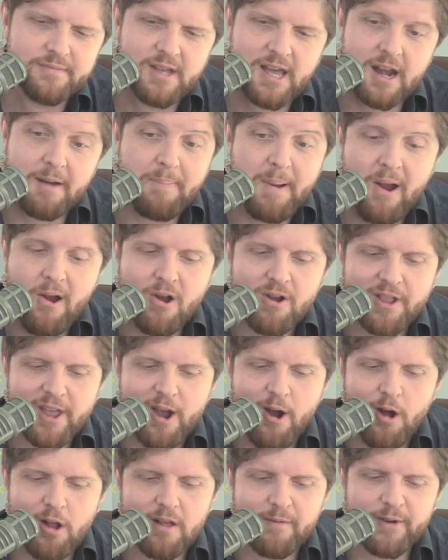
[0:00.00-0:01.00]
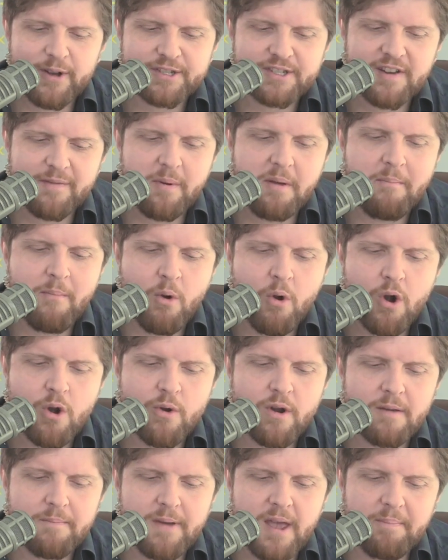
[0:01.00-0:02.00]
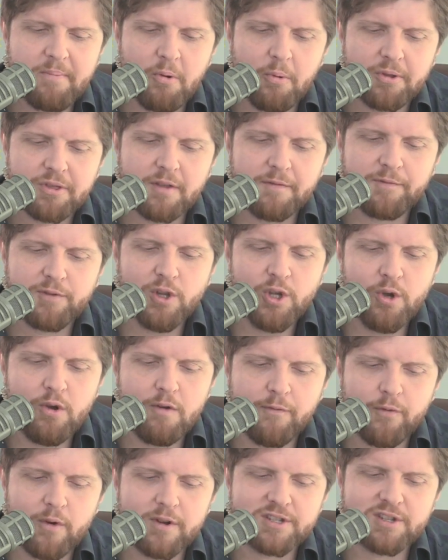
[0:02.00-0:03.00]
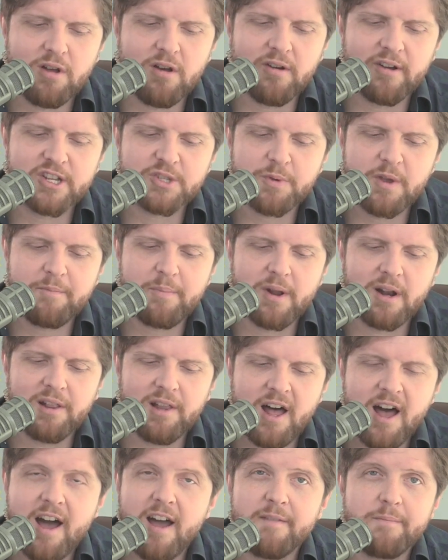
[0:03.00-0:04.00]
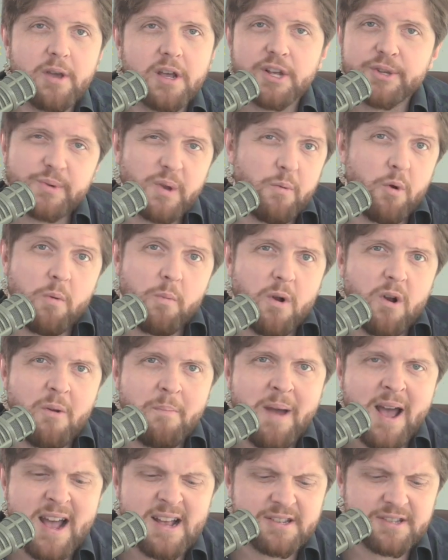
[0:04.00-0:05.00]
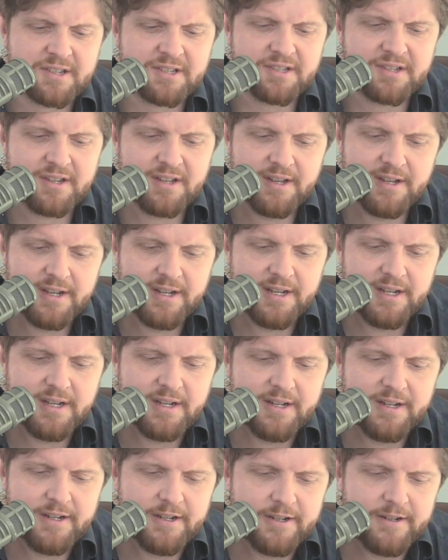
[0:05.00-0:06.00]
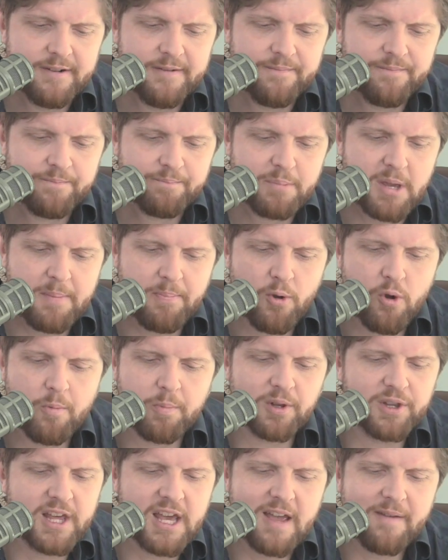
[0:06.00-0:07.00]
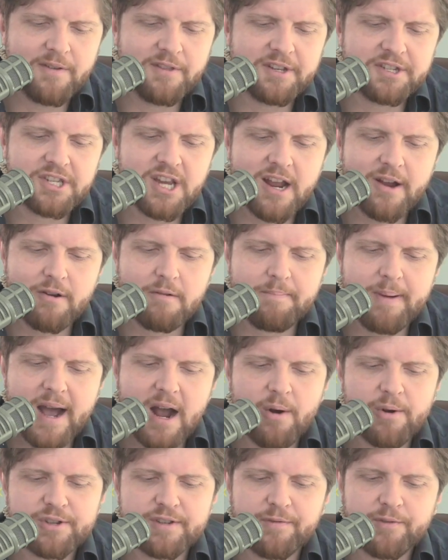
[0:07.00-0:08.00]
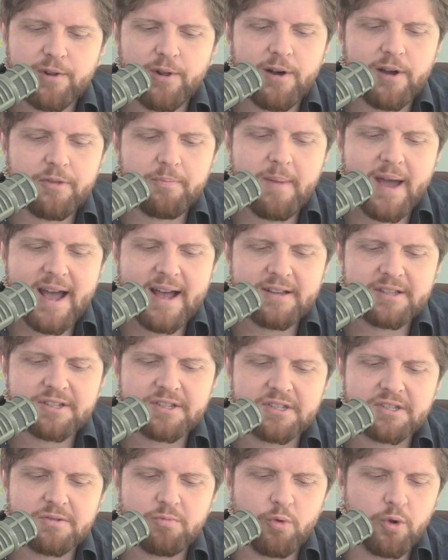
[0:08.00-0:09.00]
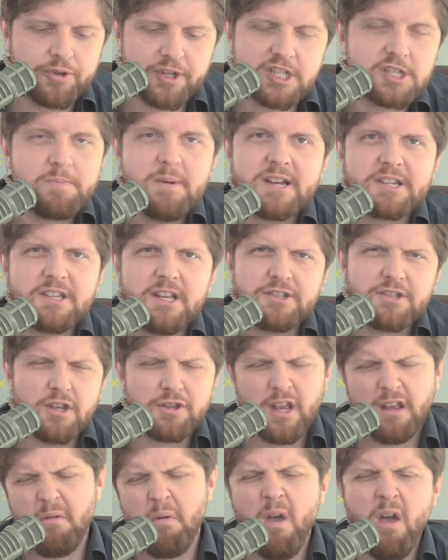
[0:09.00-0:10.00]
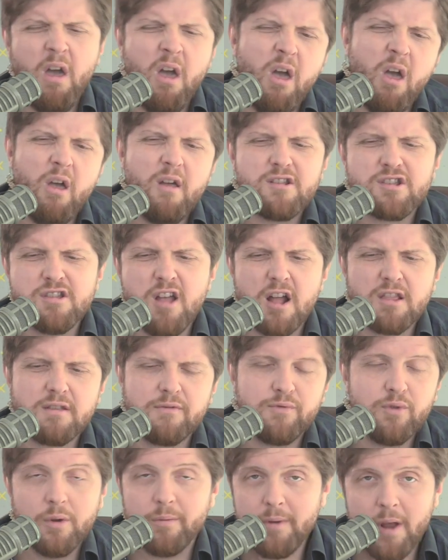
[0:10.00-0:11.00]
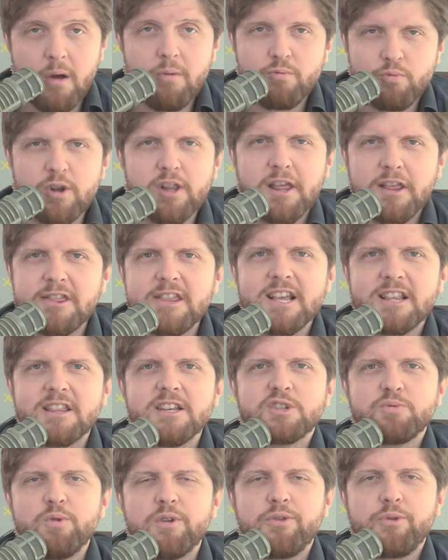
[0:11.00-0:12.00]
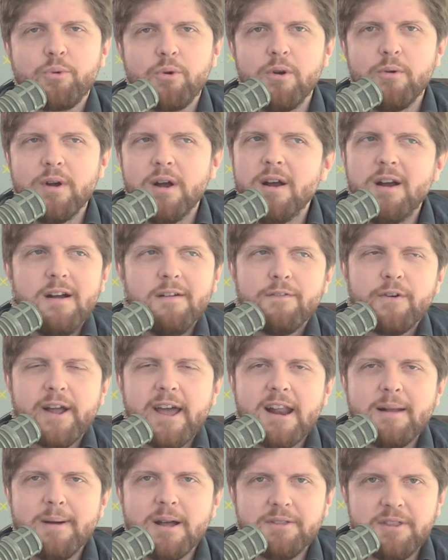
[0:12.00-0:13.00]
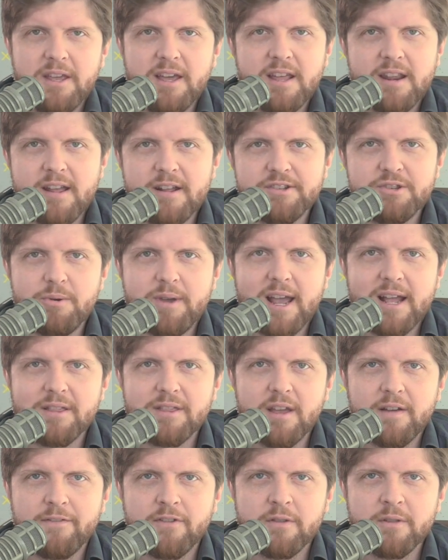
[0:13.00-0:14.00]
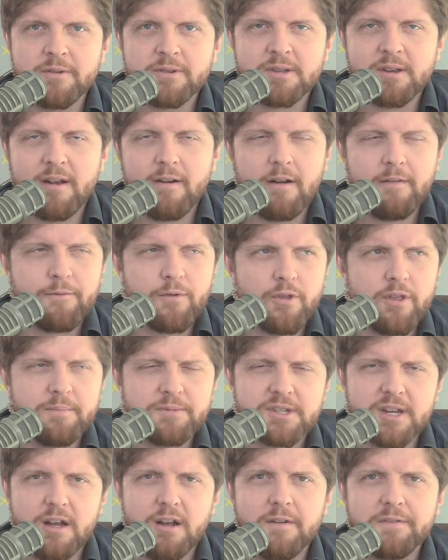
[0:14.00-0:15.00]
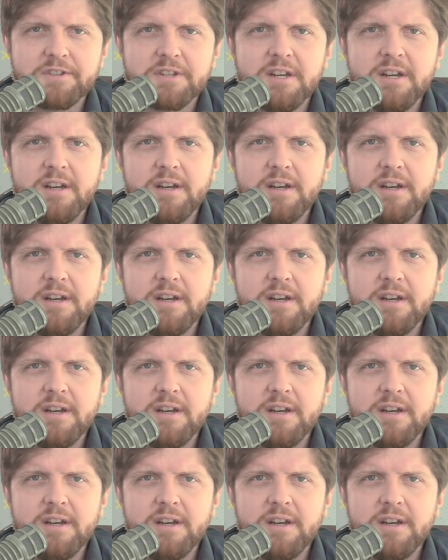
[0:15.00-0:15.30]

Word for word: And apparently, all of us have been murdering people with the flu for as long as we've been alive because we weren't wearing masks. People who believe in the sacred powers of cloth masks will dismiss this. They'll say, eh, it's not the flu. No, really think this one through. Forget about the idiots who can't think for, those, uh, for themselves.